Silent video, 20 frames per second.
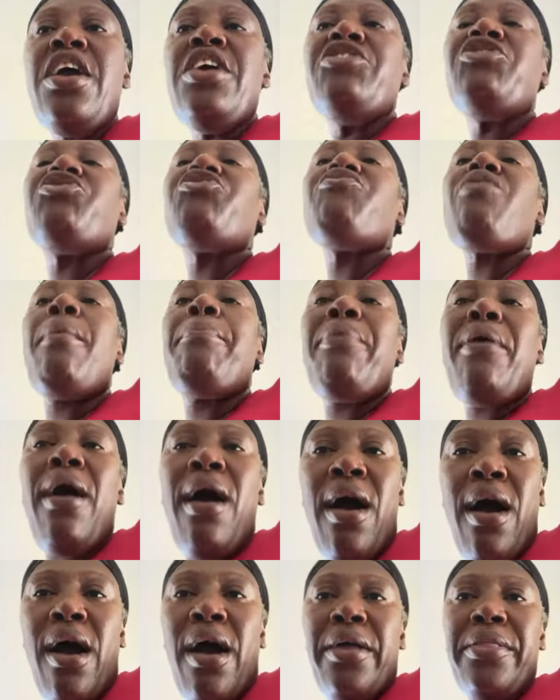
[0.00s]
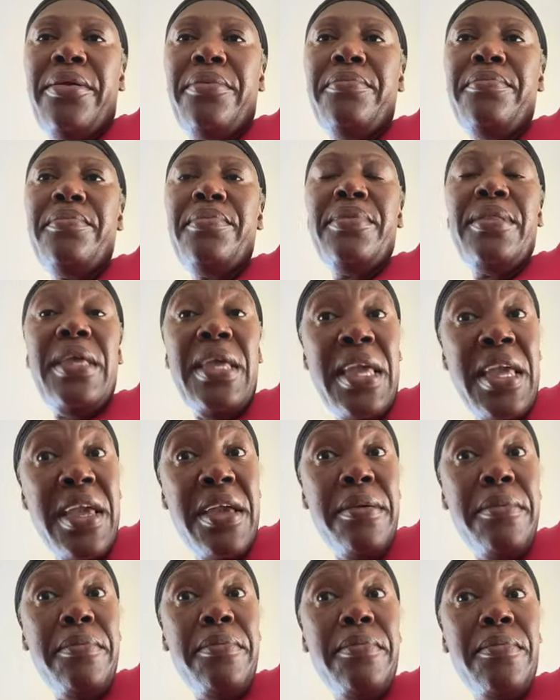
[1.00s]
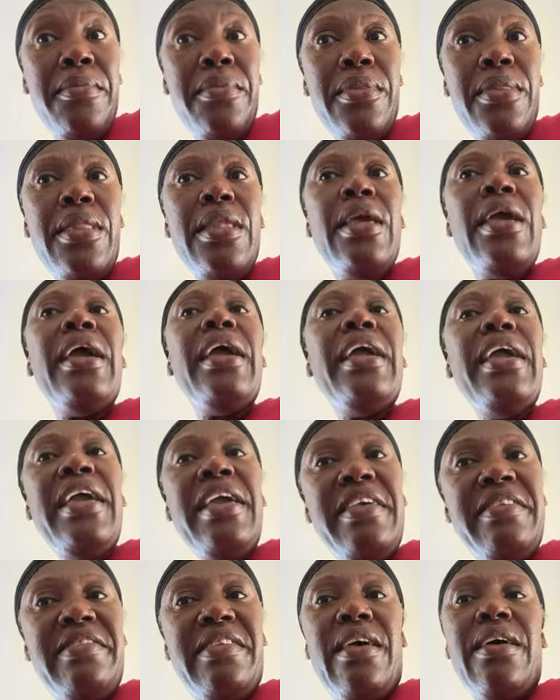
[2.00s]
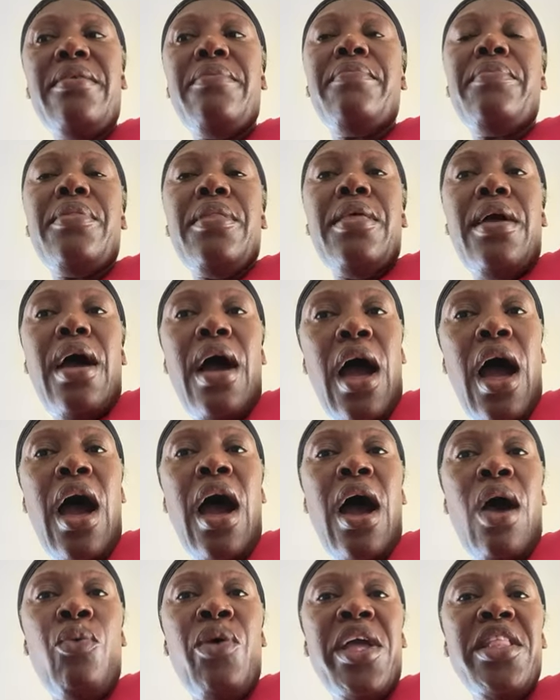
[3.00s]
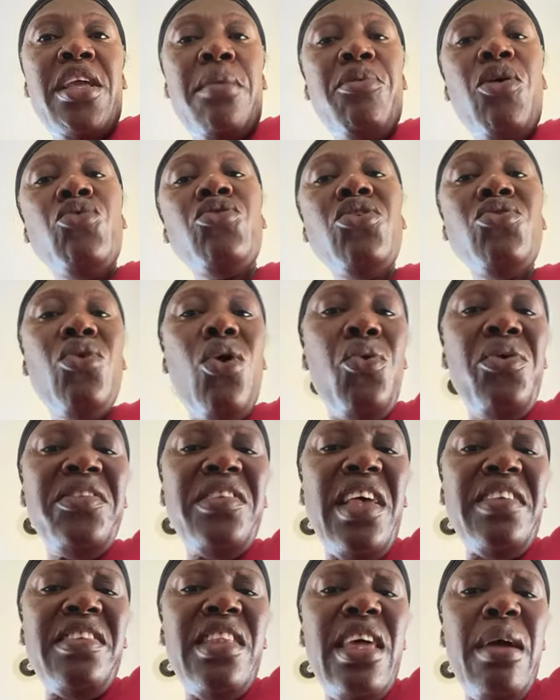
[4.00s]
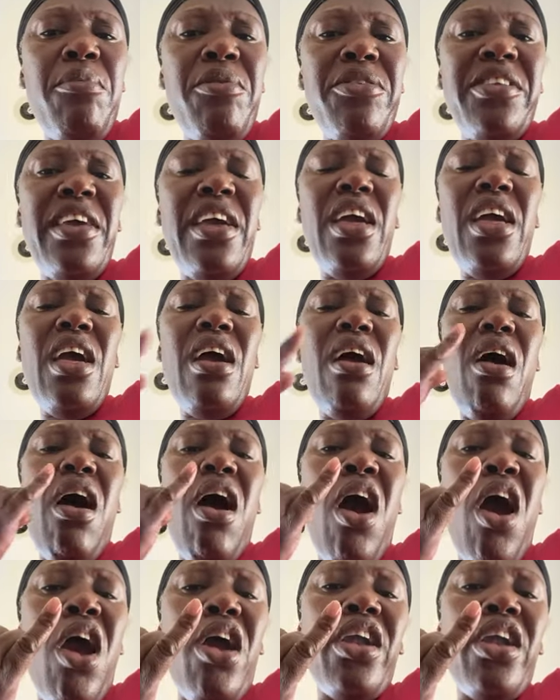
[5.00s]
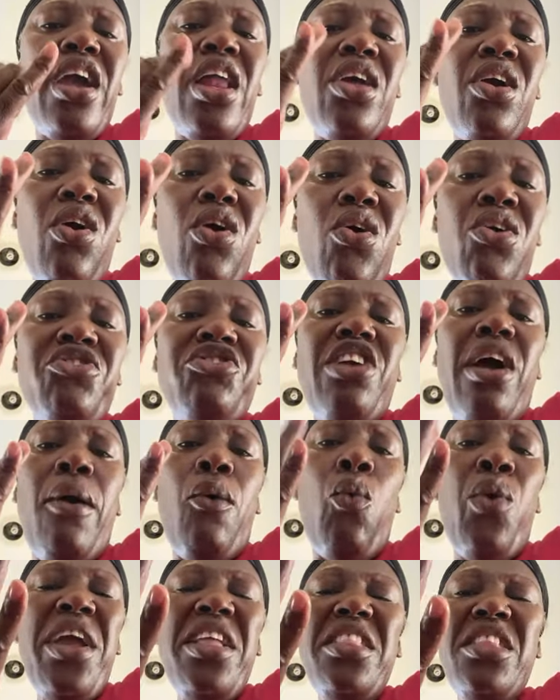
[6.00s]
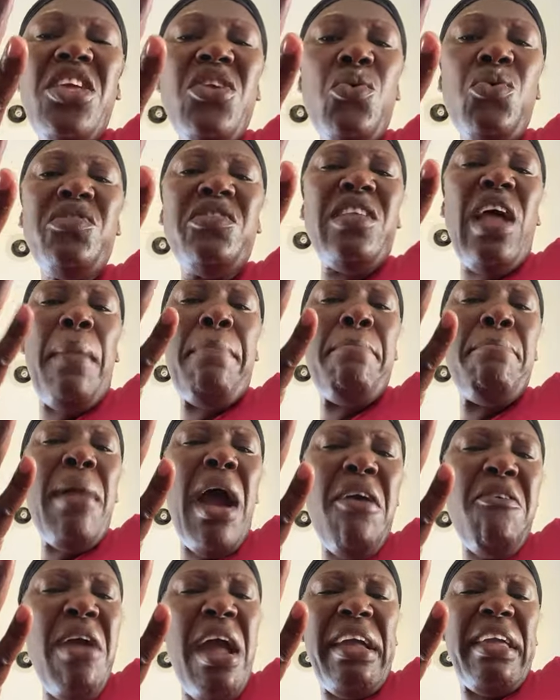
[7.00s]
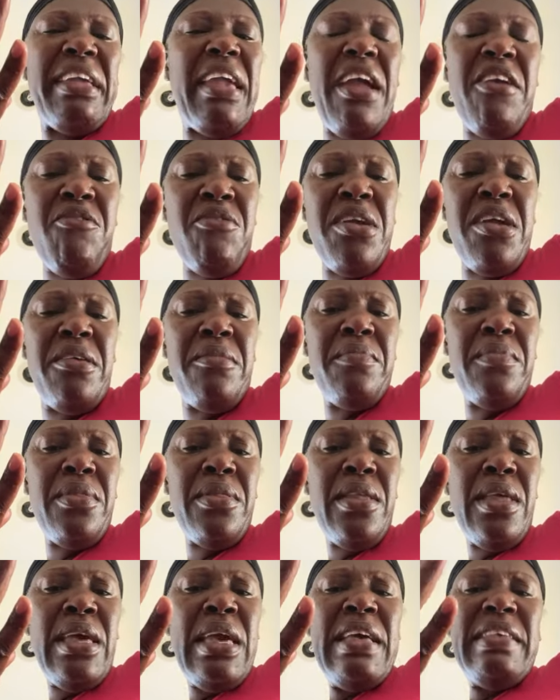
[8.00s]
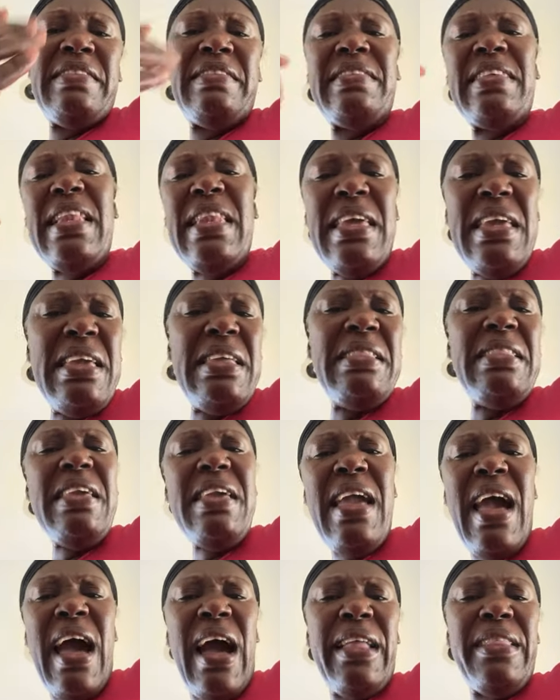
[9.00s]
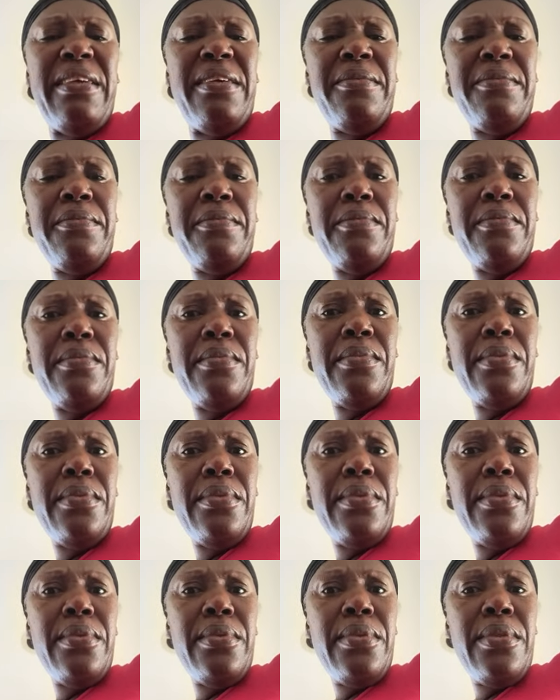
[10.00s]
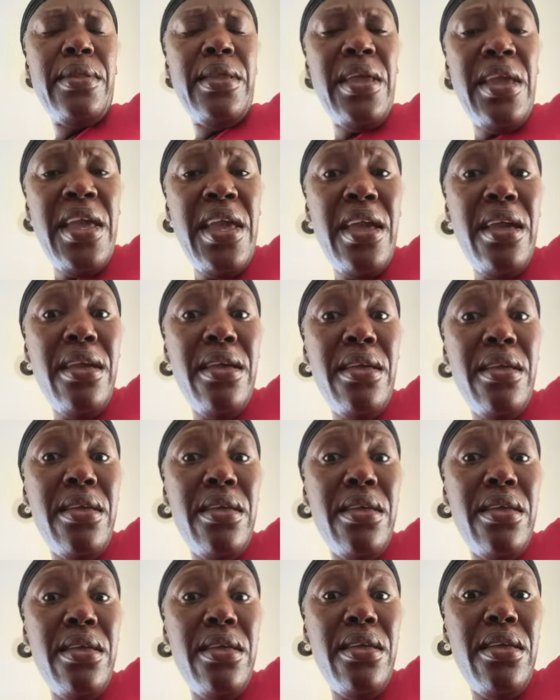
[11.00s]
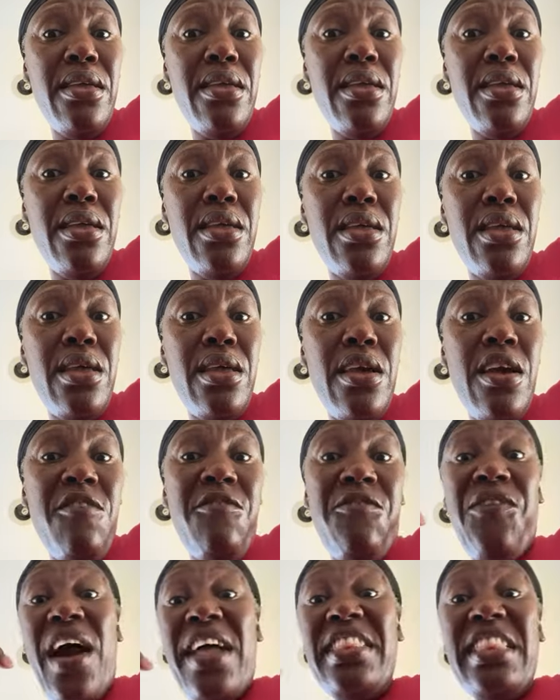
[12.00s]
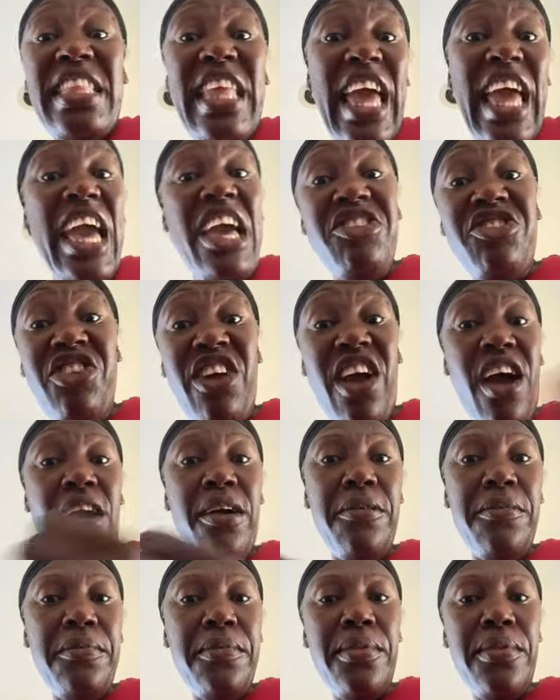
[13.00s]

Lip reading: Strap on. He is a winner. You don't know who is a celebrity? R. Kelly, Usher, Whitney Houston, Mariah Carey, Celine Dion. He? Fantasia,